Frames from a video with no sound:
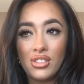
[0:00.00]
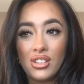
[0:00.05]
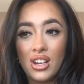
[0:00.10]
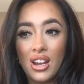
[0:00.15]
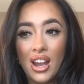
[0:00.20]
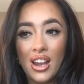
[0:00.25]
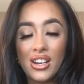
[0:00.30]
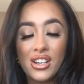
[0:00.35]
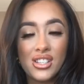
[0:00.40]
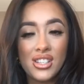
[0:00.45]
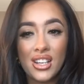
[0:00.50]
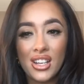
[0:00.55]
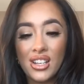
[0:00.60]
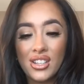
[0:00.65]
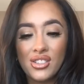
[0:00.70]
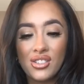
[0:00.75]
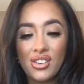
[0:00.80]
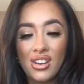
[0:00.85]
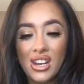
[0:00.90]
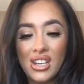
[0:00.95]
I just think it's
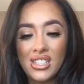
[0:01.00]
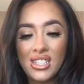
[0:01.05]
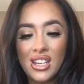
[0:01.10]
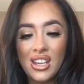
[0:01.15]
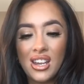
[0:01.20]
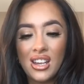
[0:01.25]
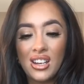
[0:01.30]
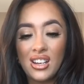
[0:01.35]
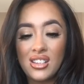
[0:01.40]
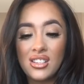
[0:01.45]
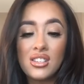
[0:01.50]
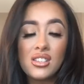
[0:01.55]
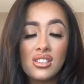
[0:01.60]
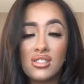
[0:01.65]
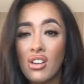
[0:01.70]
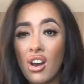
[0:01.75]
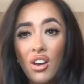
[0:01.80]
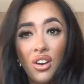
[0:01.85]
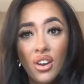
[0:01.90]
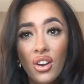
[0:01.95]
crazy, and it's just
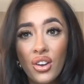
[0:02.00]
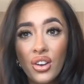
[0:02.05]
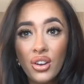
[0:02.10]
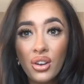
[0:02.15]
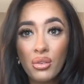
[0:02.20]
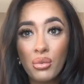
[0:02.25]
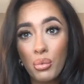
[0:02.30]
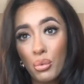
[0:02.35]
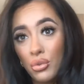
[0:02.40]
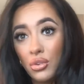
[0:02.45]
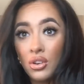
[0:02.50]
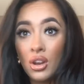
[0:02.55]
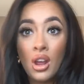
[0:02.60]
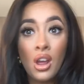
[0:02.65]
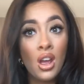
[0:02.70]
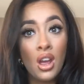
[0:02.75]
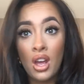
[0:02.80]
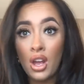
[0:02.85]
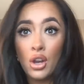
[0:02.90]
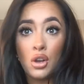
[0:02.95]
not how,
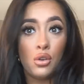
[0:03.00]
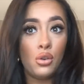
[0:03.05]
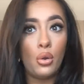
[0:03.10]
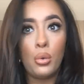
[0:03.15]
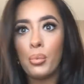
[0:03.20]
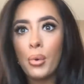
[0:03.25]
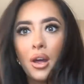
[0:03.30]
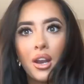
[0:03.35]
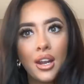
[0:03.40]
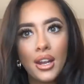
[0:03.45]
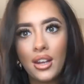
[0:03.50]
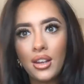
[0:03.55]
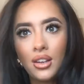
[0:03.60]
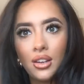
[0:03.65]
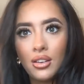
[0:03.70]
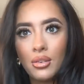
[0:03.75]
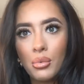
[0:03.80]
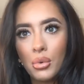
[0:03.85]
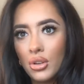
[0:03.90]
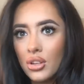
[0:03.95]
nobody
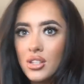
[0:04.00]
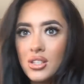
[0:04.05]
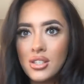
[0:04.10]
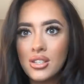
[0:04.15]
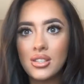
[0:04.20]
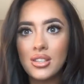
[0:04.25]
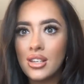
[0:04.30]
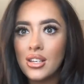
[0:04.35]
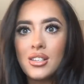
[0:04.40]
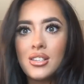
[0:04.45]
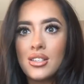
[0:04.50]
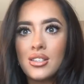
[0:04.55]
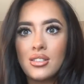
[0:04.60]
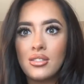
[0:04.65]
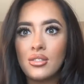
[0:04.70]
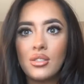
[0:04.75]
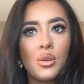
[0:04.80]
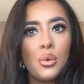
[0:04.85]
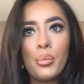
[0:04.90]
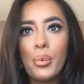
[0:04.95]
wants this,
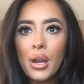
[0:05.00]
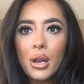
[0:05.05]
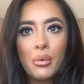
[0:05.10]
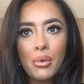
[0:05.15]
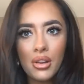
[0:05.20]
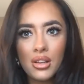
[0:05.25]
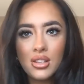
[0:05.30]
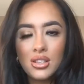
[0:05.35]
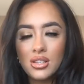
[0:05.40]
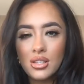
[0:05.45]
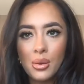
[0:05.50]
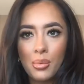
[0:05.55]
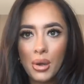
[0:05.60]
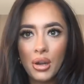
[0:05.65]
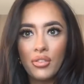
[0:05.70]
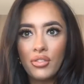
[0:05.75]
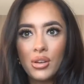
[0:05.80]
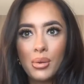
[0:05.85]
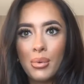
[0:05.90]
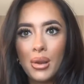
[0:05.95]
nobody wants their
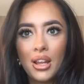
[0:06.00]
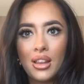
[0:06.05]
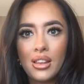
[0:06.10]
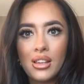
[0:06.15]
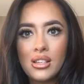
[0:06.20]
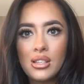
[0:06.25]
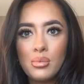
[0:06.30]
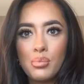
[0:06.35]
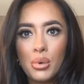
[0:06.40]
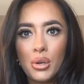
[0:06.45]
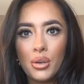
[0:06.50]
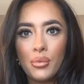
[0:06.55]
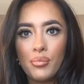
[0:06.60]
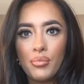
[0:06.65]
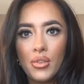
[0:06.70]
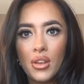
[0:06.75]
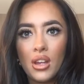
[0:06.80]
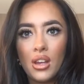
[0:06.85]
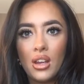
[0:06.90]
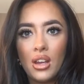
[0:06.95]
birth to be like this, but
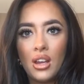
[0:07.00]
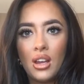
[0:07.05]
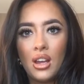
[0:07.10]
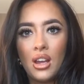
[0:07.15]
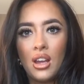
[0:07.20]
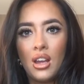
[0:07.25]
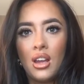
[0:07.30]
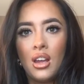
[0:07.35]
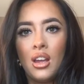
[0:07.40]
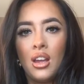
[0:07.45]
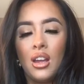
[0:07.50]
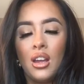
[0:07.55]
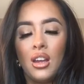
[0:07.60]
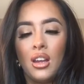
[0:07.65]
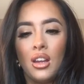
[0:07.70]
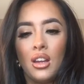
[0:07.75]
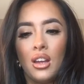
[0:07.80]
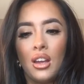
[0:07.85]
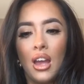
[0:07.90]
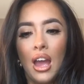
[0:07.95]

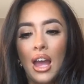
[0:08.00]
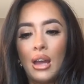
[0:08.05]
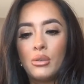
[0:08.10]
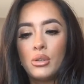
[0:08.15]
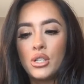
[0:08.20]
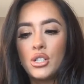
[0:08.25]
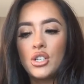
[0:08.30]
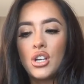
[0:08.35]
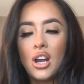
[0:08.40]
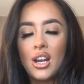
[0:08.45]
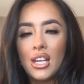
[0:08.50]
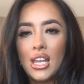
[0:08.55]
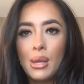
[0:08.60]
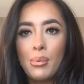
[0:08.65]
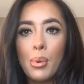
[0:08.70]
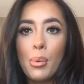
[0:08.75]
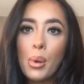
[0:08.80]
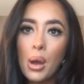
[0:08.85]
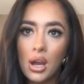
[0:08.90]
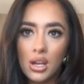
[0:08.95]
I'm just trying to keep
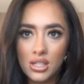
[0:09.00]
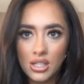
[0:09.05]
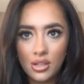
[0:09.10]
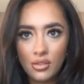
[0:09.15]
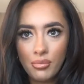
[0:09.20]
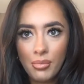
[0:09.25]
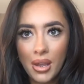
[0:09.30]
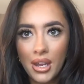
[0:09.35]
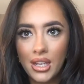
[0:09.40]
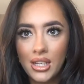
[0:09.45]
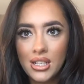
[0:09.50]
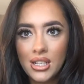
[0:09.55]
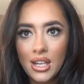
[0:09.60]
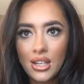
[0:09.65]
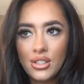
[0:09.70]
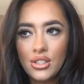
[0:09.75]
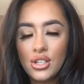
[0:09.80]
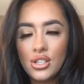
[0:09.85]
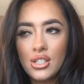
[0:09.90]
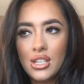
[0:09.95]
a positive mind
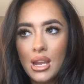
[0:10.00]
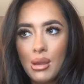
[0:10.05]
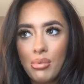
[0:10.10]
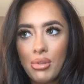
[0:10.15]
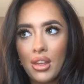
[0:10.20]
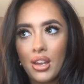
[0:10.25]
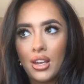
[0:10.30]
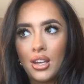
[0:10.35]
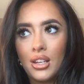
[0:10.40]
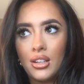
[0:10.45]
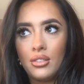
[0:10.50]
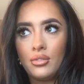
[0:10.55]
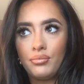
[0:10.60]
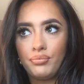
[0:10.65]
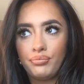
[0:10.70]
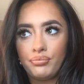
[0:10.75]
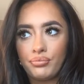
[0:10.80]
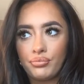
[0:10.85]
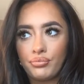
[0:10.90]
and just keep thinking